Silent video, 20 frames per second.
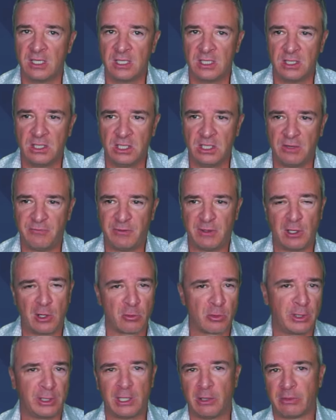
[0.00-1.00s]
if you don't
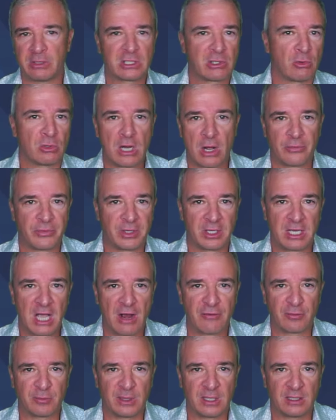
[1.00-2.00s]
really know what's going on with the
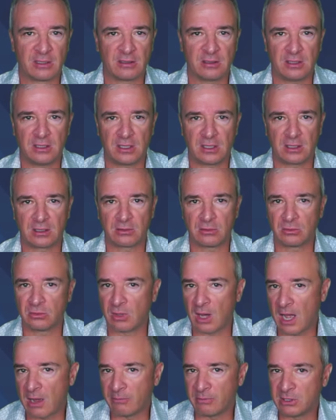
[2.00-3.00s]
government, you know,
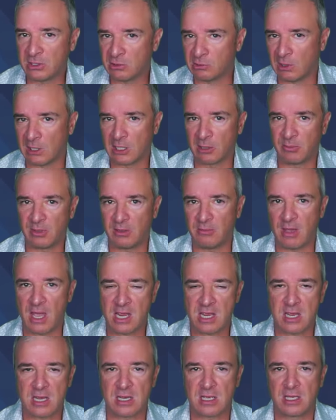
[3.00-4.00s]
why would you want to be
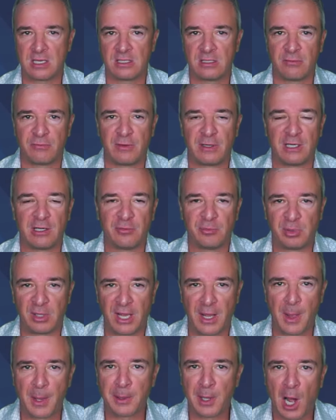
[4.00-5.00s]
making a definitive play
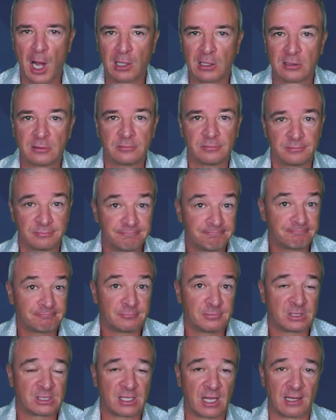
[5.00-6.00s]
on the dollar?
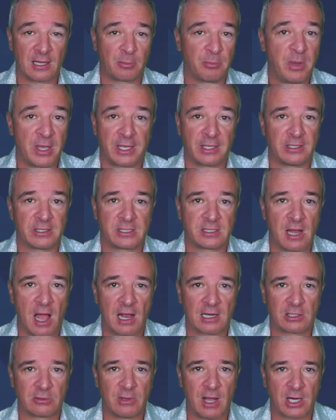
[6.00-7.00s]
It's kind of like picking a
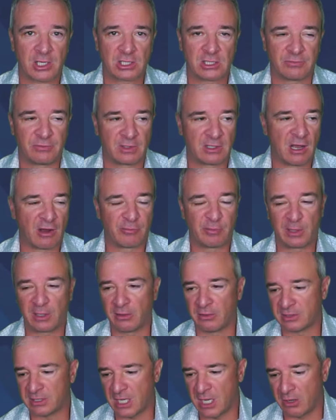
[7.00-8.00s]
stock direction. If the government
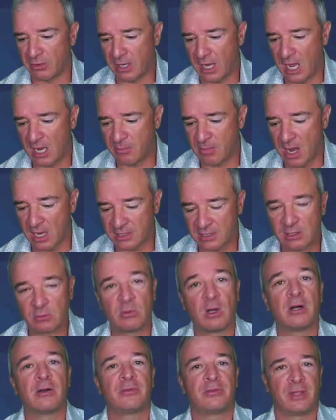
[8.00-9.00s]
goes to hell in a handbasket,
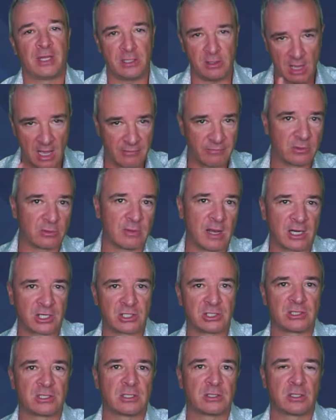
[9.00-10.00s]
well, then you have
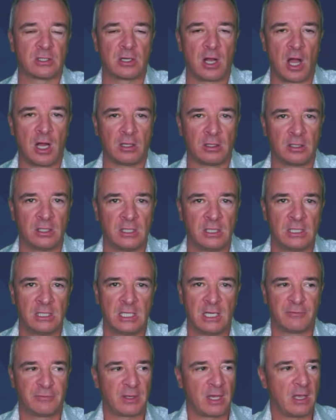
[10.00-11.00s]
directions as the dollar.
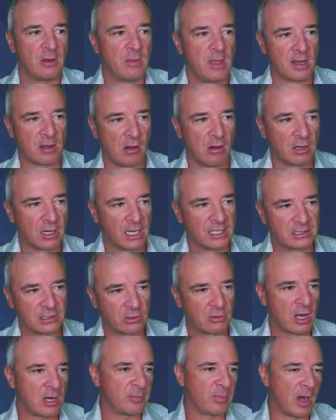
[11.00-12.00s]
If they make all kinds of
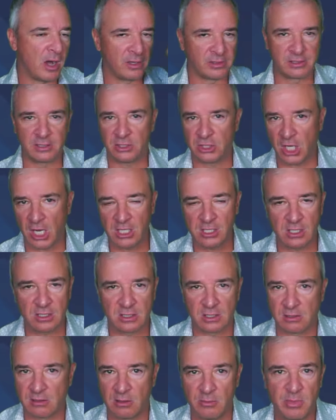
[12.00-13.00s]
great policy changes
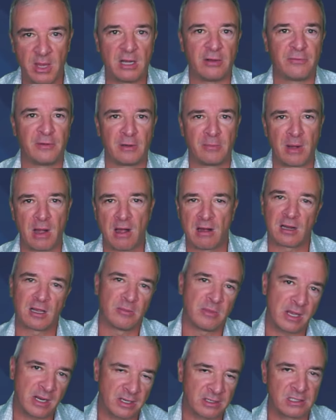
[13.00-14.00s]
that are going to benefit America and
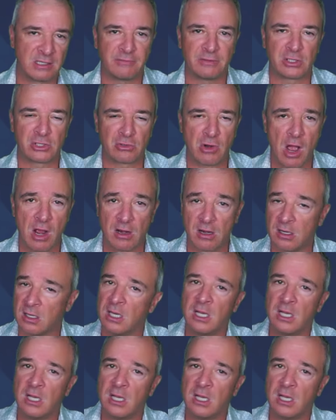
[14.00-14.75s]
make us even stronger,